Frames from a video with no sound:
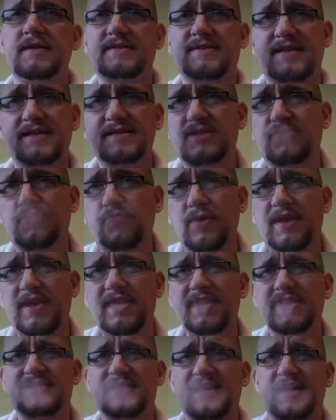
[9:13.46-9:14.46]
it's not
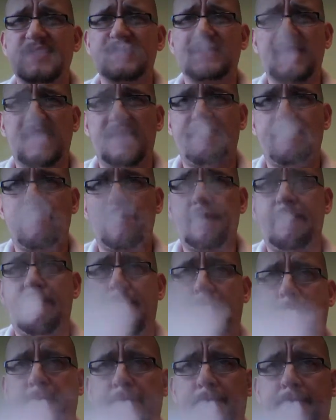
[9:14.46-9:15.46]
sweet. It's not savory.